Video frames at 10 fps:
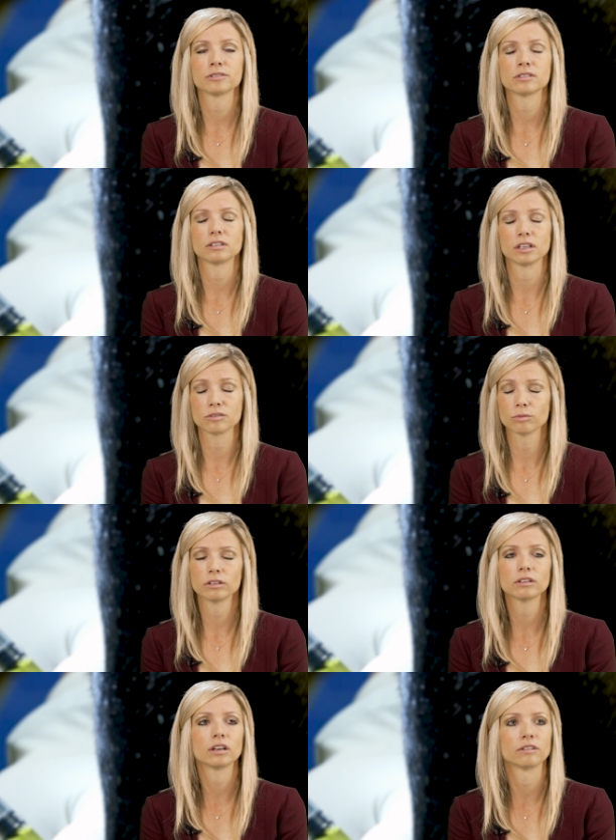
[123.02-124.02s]
is, is
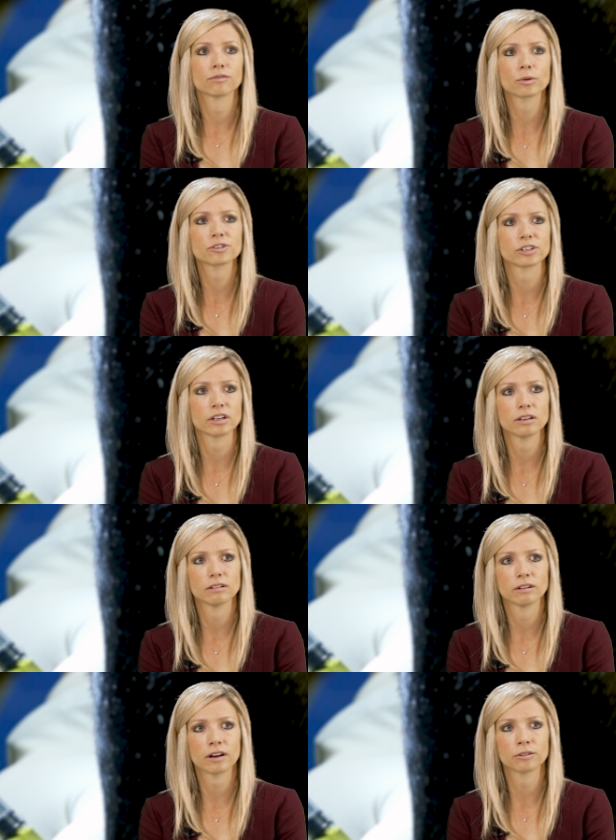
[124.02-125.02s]
really unfortunate,
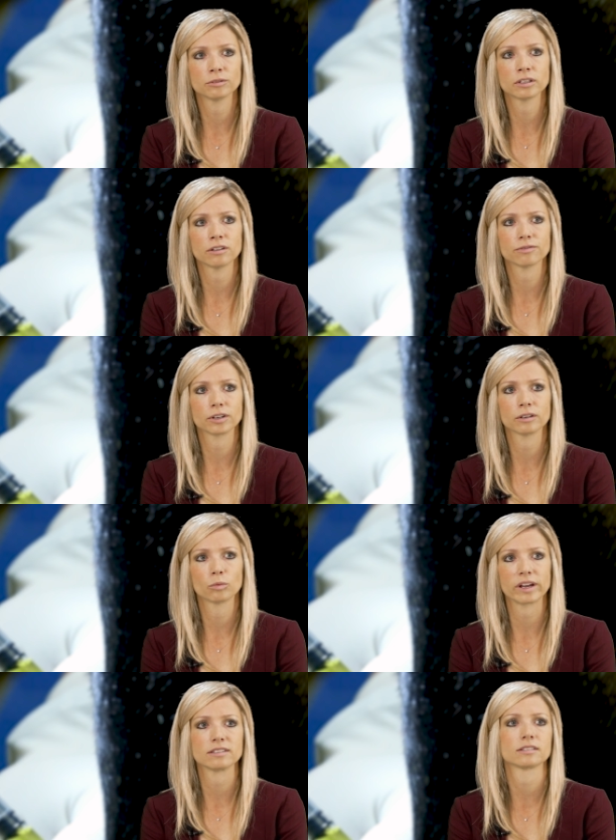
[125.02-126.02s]
not only for
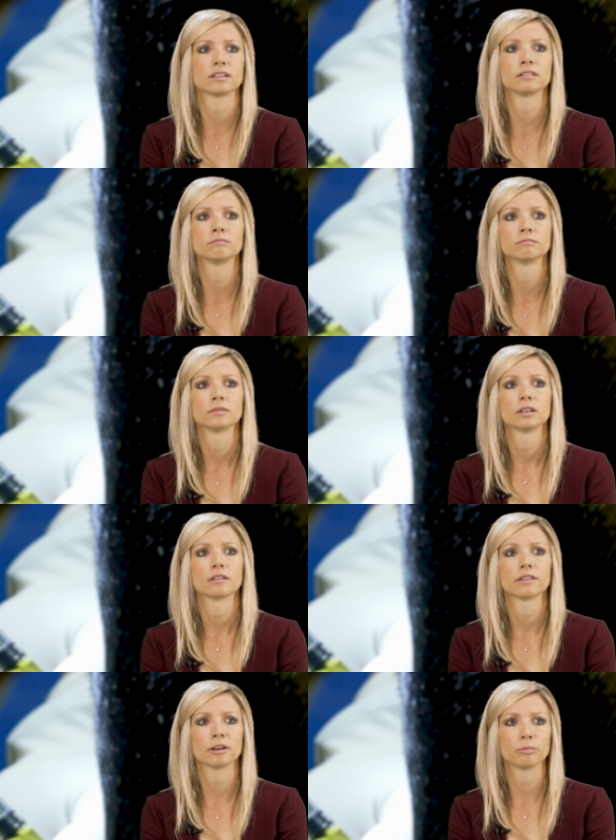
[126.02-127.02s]
wasted
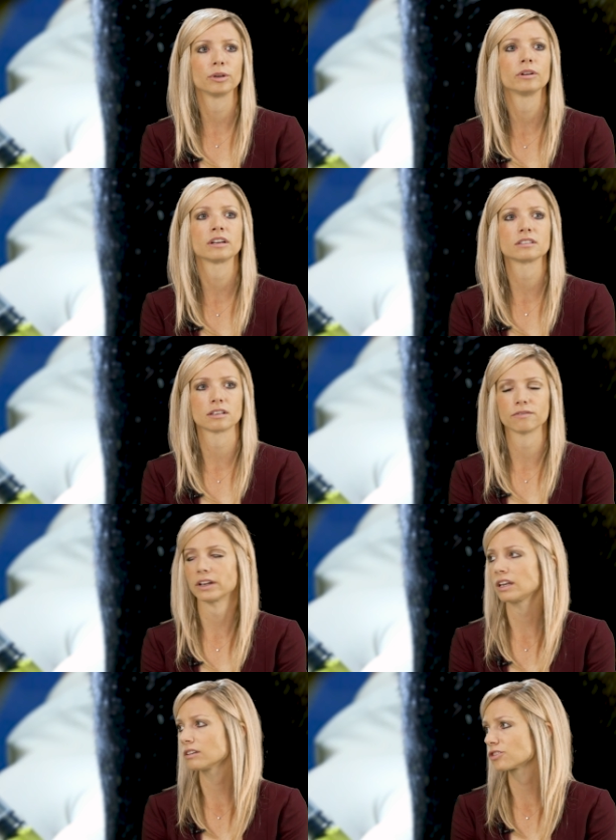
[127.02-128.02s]
therapeutics and
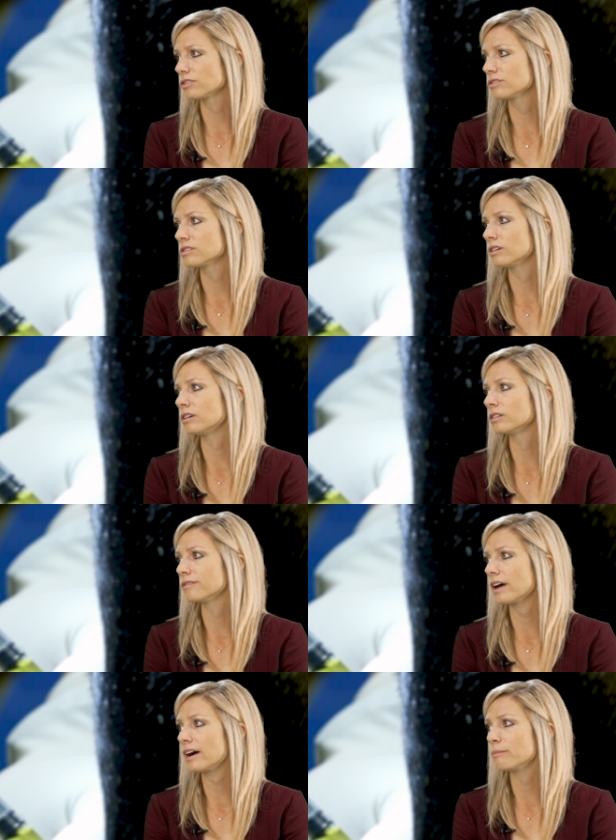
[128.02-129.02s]
financials and all
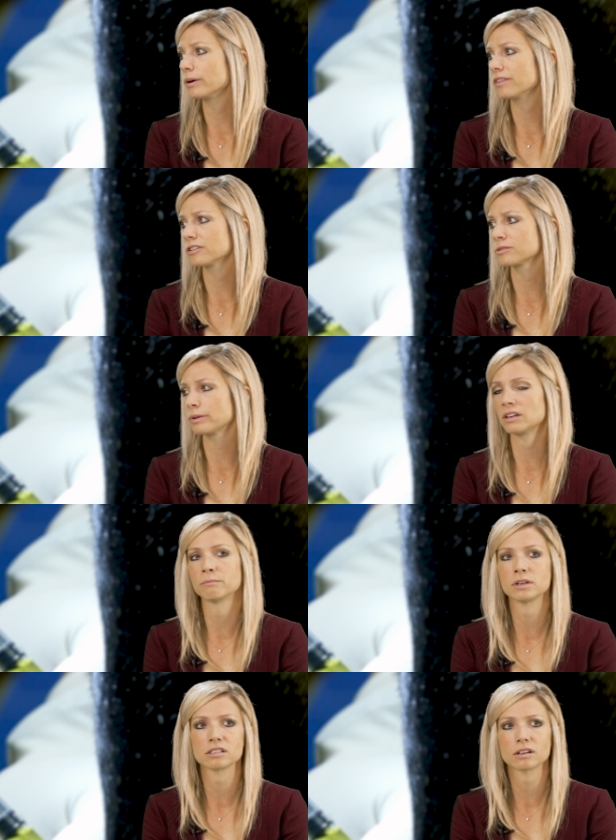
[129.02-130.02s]
of that, but there's been a
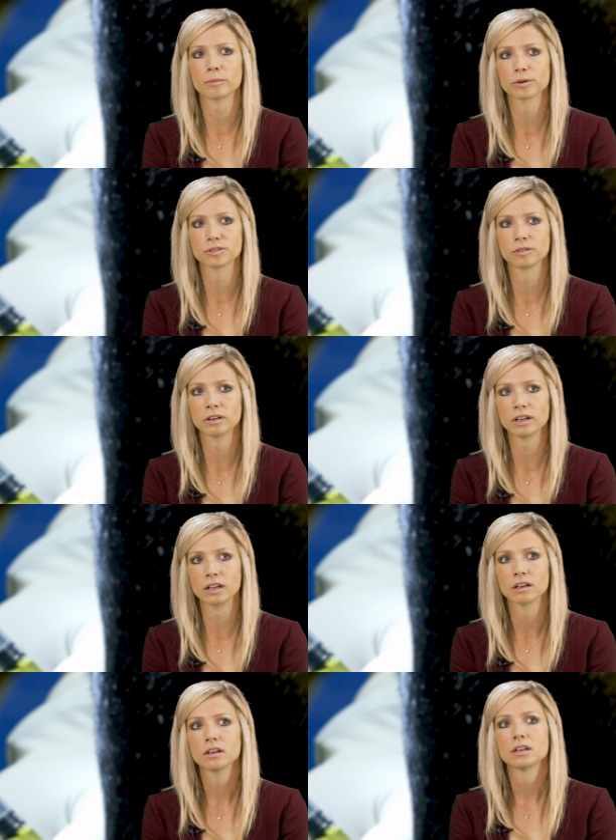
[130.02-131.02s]
missed
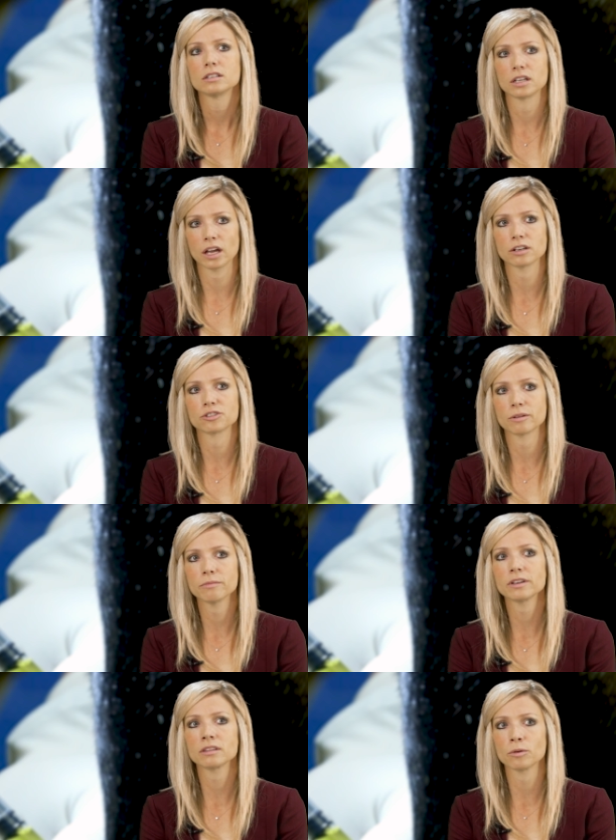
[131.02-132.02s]
opportunity to catch
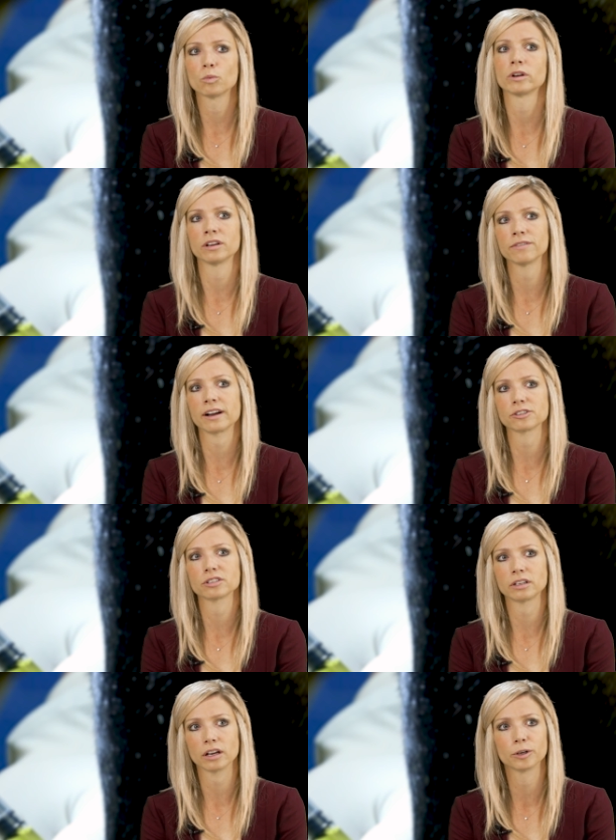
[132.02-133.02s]
something that would have
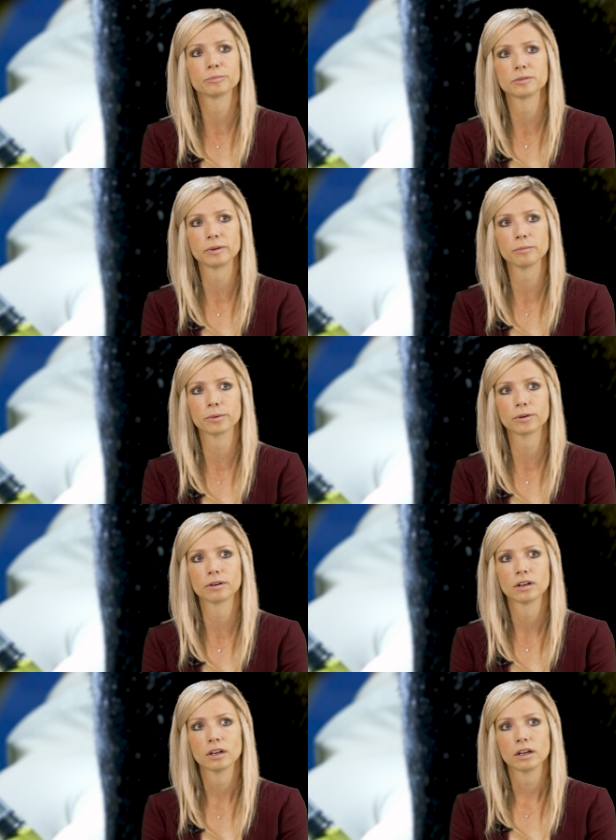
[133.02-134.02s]
actually helped
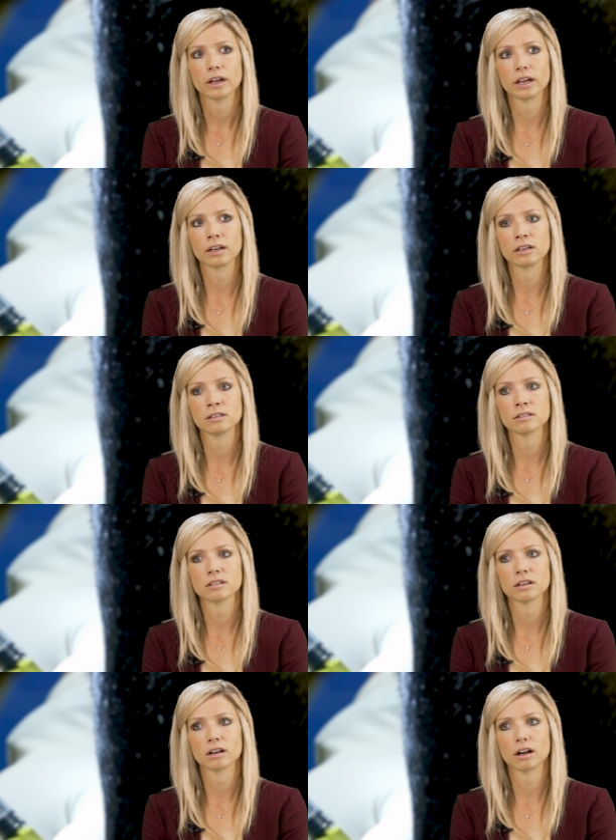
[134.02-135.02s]
people. And
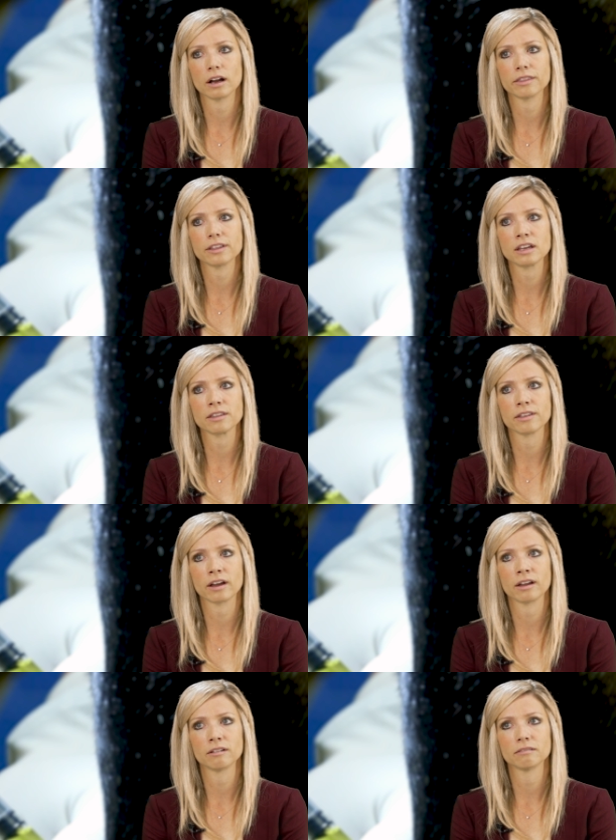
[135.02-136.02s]
I think
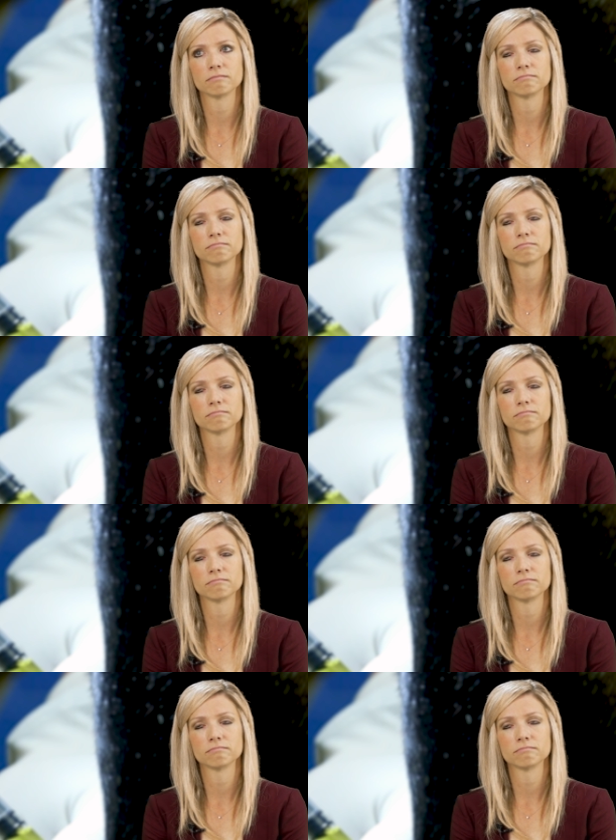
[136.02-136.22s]
that,